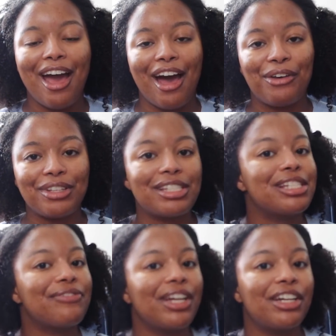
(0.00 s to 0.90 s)
how this
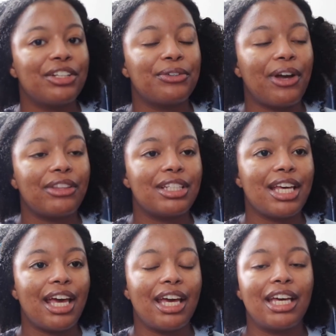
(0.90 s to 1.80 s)
is faring throughout the
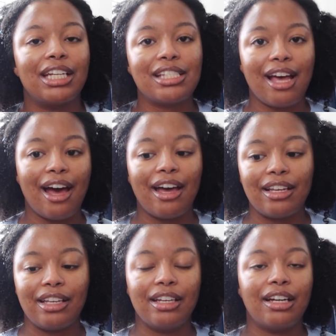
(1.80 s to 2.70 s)
day. It is
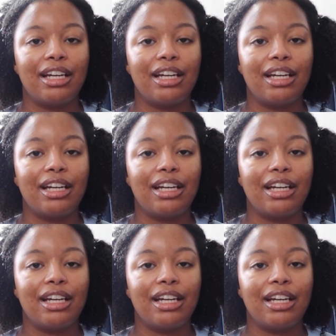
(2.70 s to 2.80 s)
hot here.